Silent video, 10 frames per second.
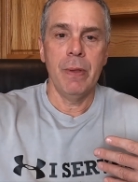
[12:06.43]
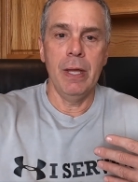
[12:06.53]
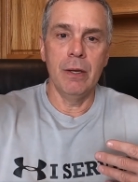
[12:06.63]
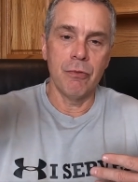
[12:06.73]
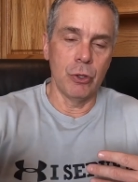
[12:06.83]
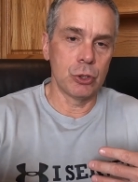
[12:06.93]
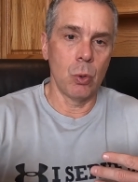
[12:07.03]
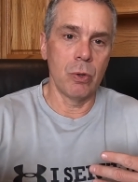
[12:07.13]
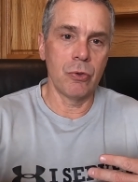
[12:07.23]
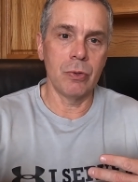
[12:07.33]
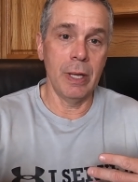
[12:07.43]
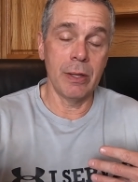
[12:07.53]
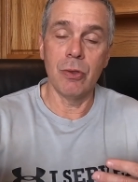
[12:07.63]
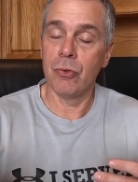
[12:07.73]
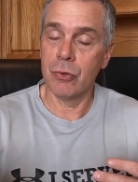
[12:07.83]
And if the shortest
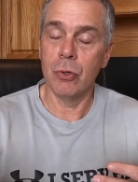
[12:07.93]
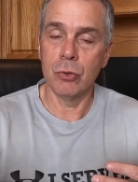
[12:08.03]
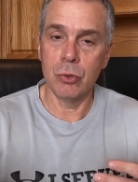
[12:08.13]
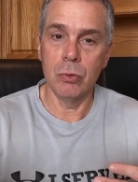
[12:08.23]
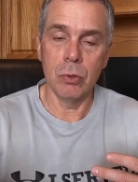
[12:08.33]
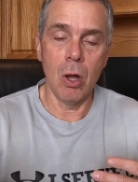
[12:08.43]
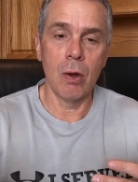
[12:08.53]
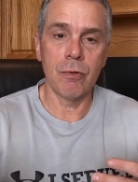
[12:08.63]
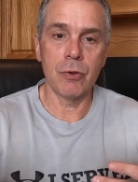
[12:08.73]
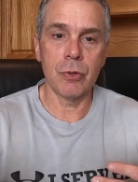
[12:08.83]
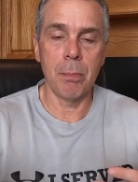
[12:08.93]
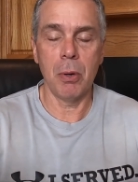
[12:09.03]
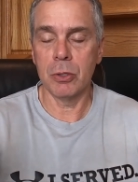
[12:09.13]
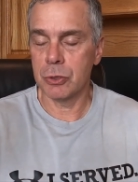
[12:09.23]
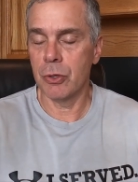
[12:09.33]
length is still too long for some
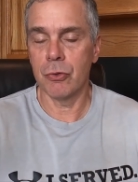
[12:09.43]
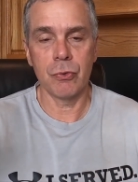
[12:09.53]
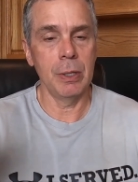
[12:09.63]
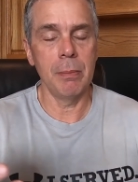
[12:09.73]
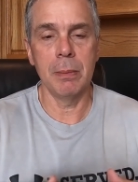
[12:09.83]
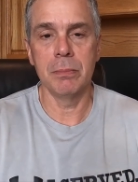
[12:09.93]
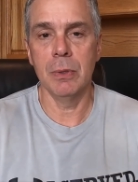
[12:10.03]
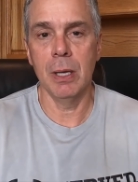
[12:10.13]
parts of the stream, I'm,